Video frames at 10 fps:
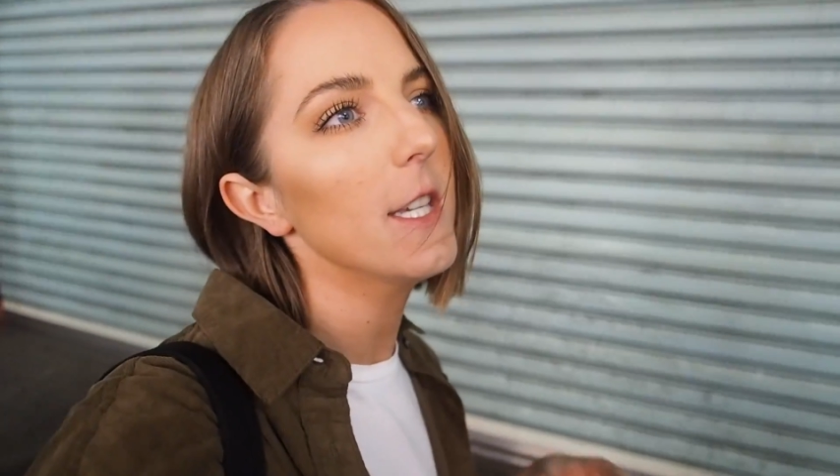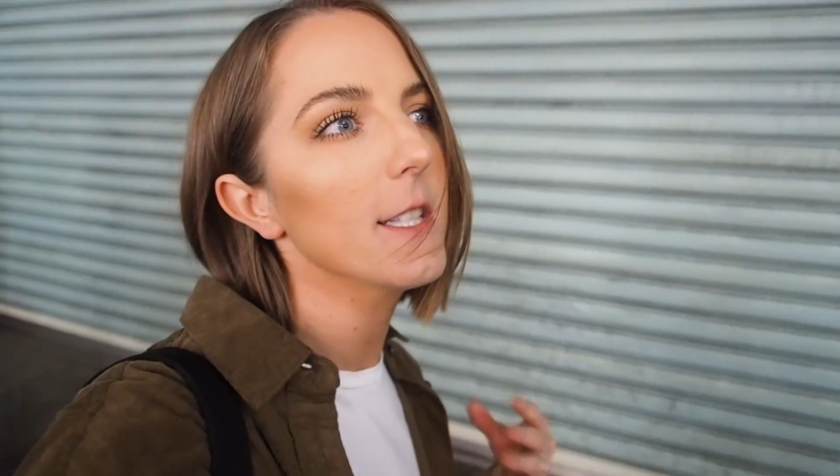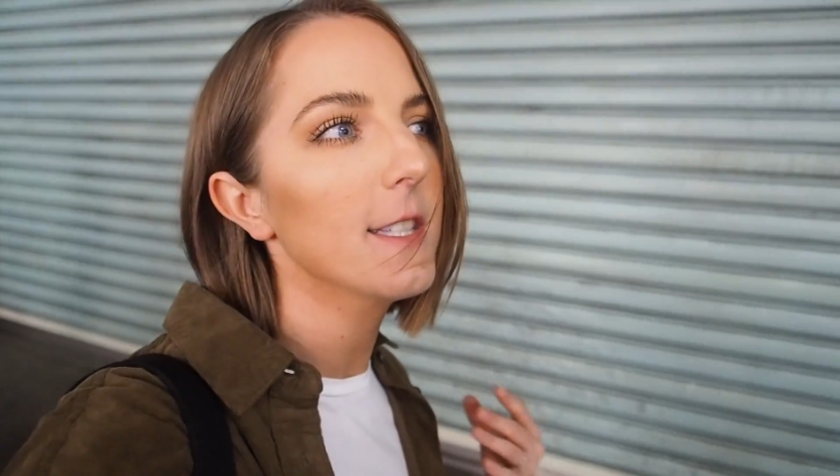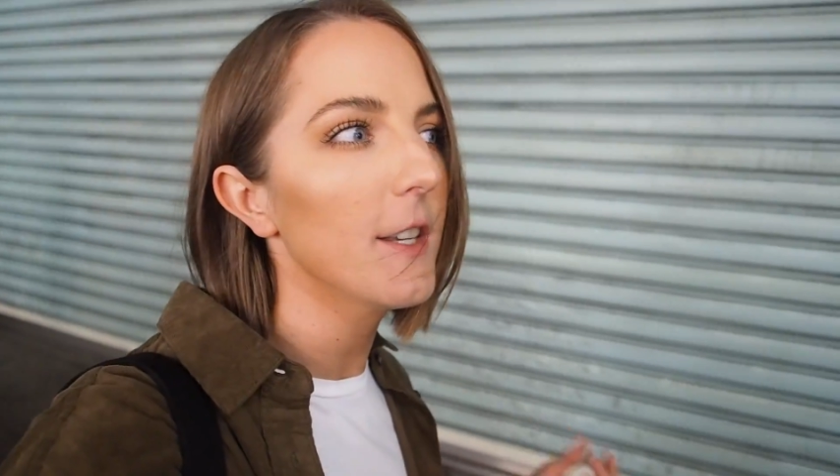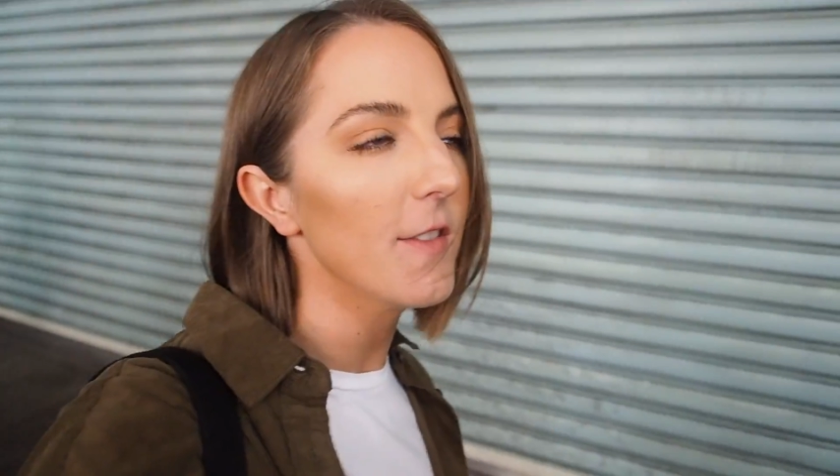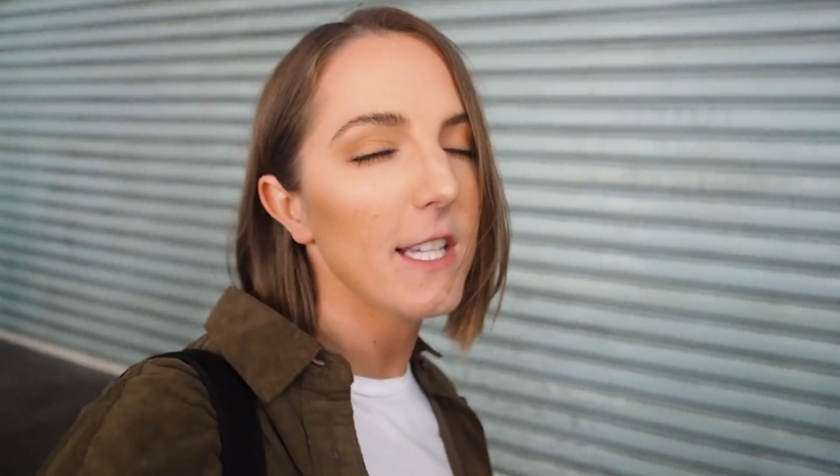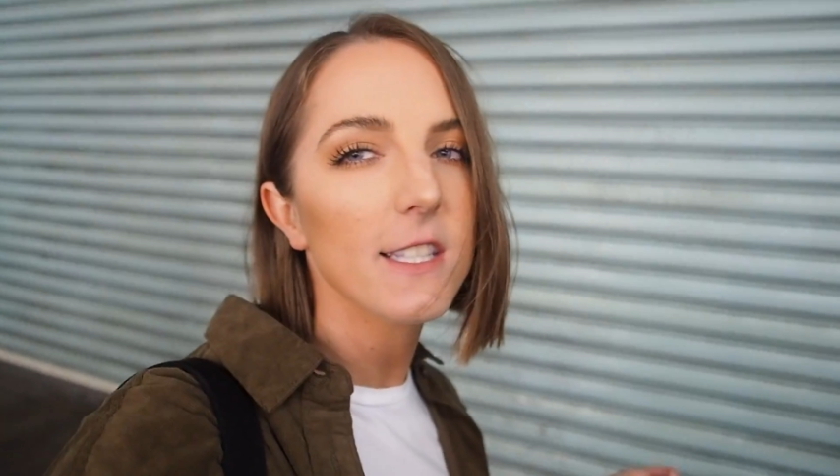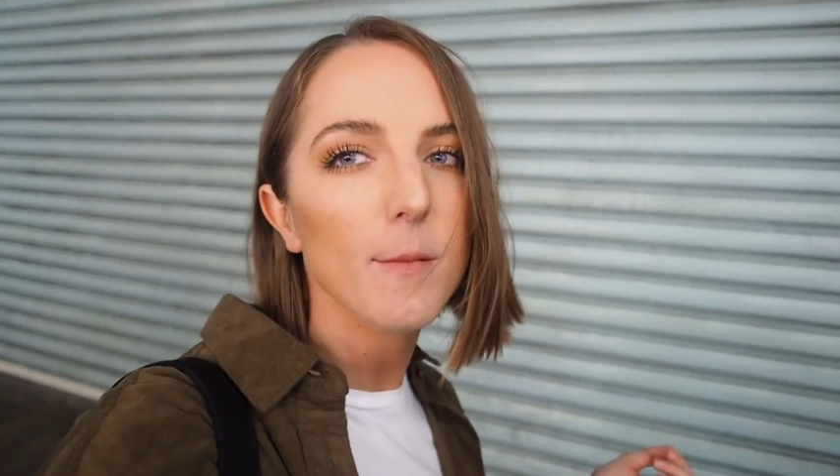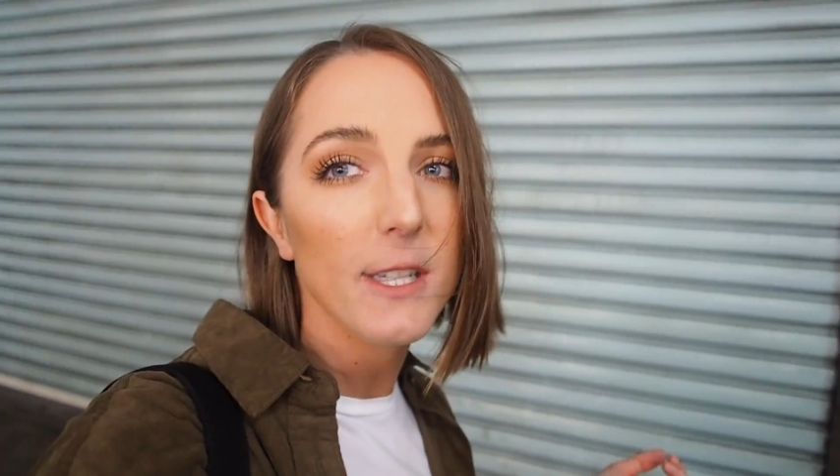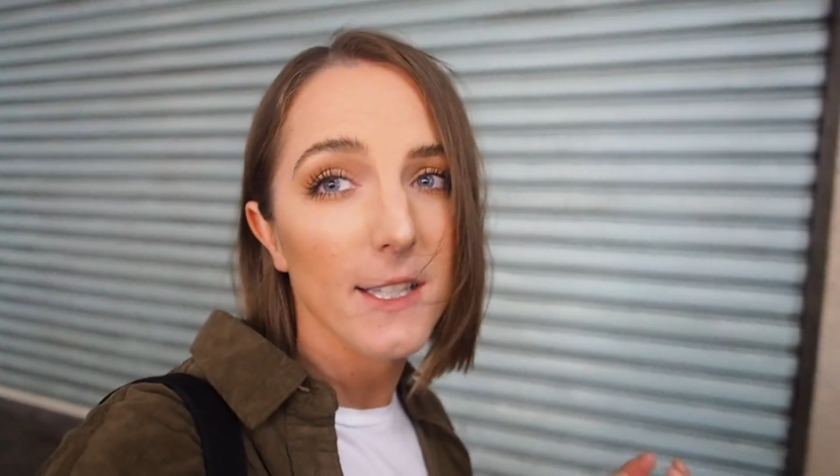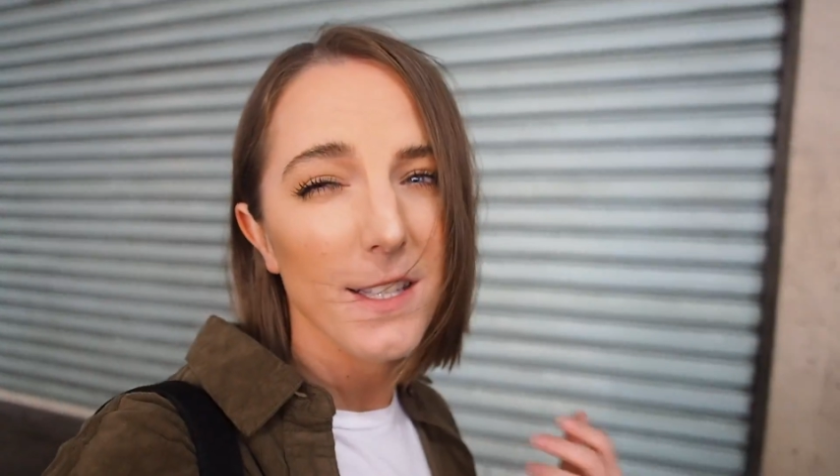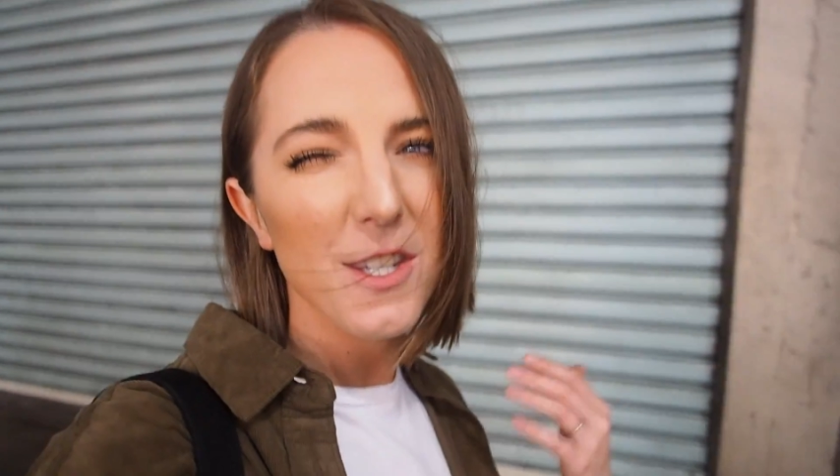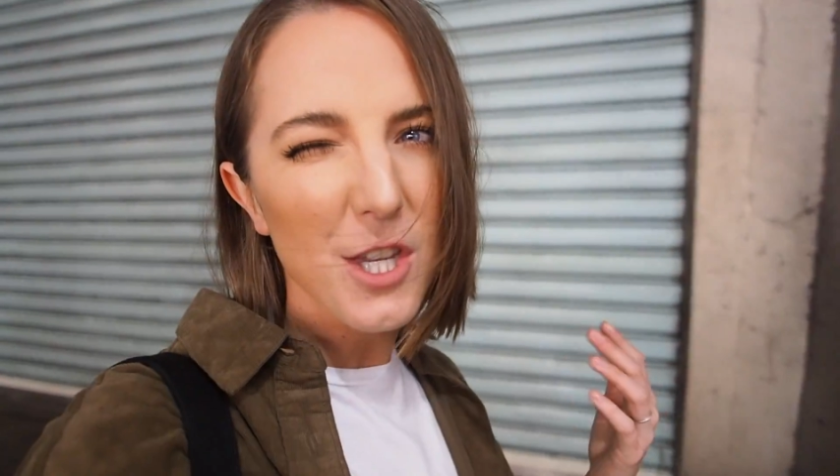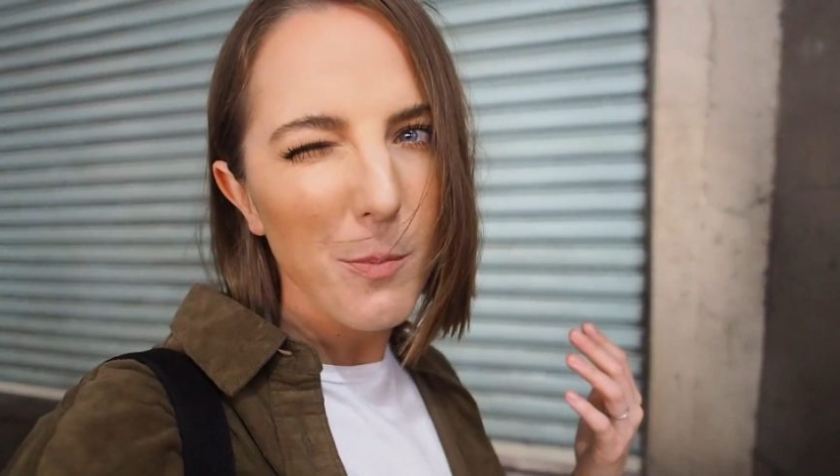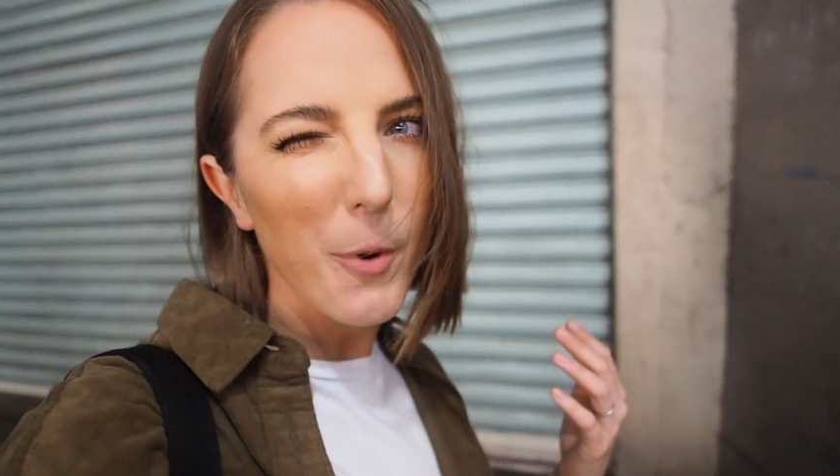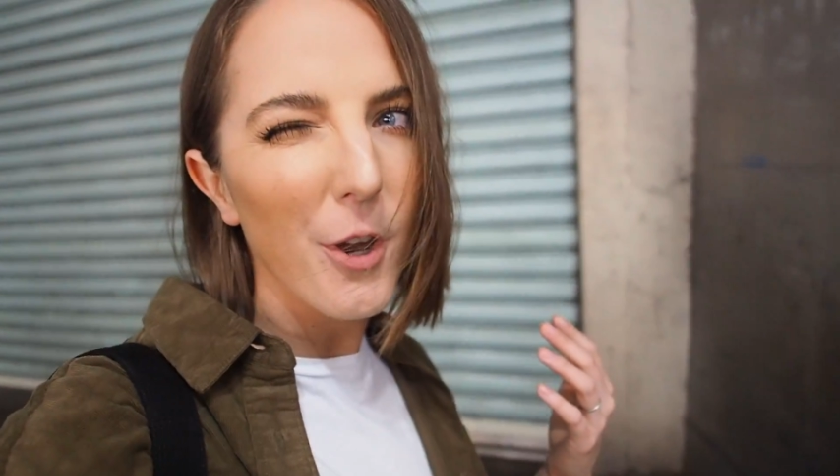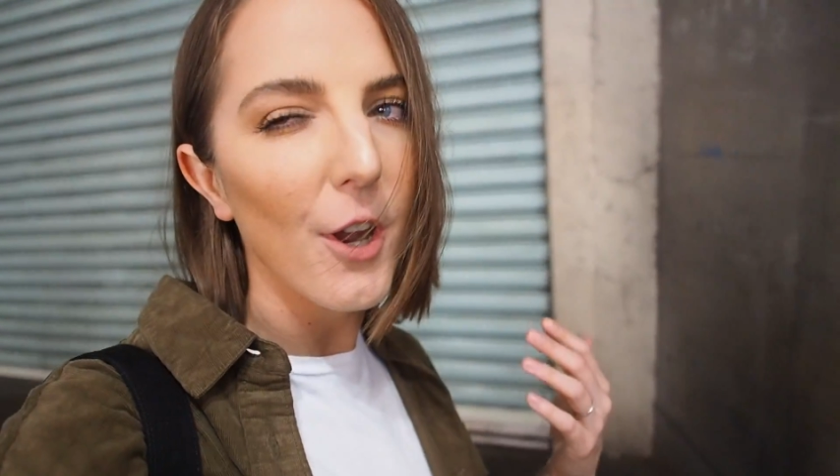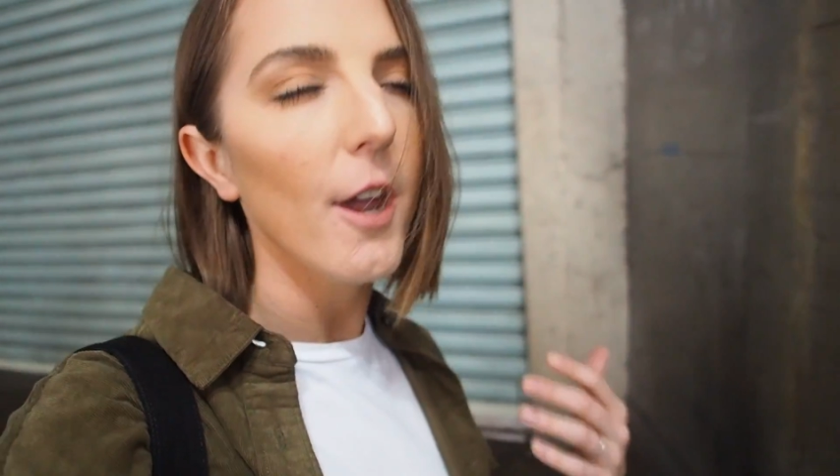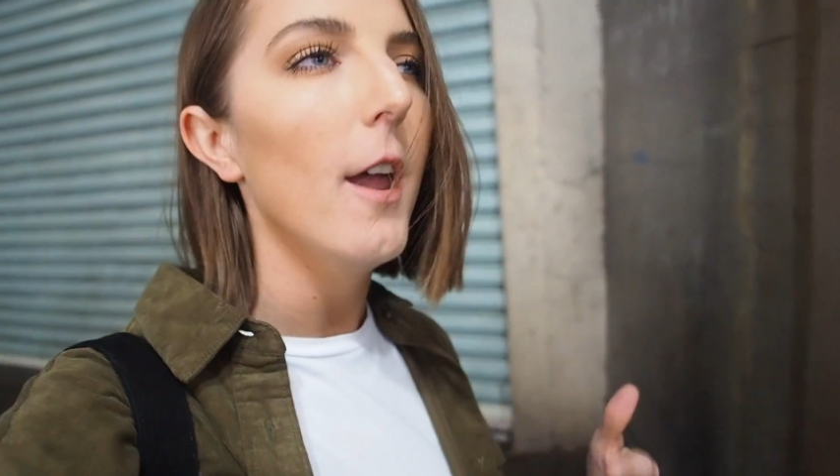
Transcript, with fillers: instead of Ginza because it's cheaper.